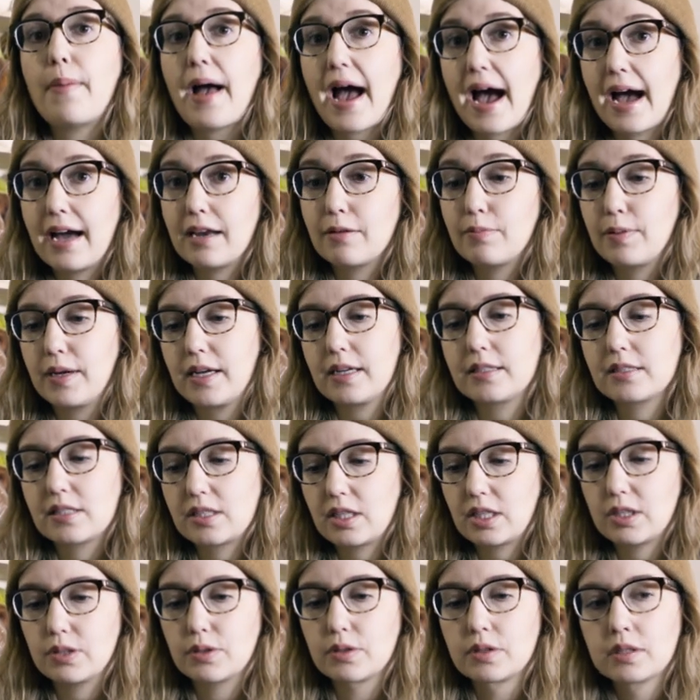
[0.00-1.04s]
bad
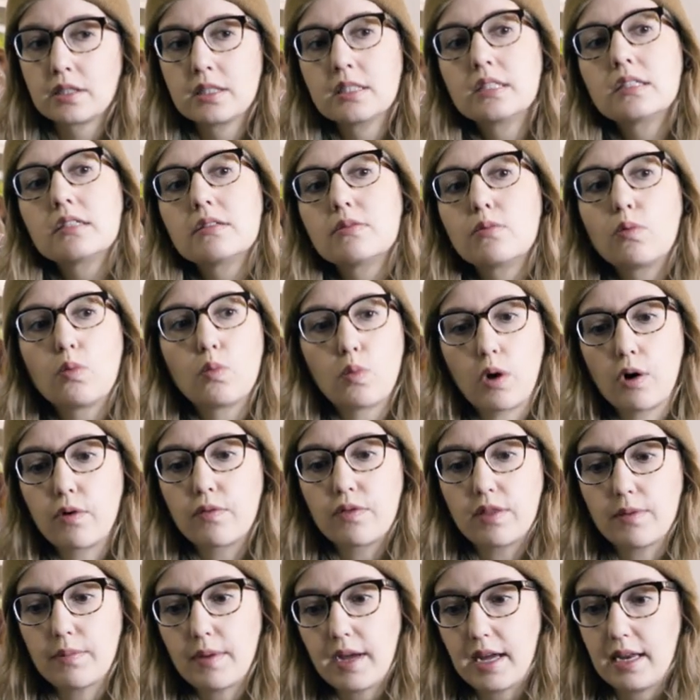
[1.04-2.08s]
because you
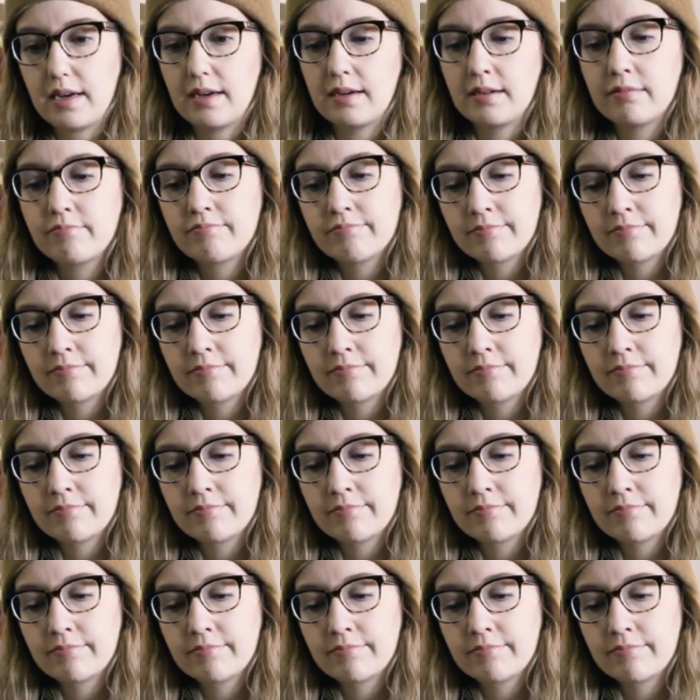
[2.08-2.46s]
wove them in.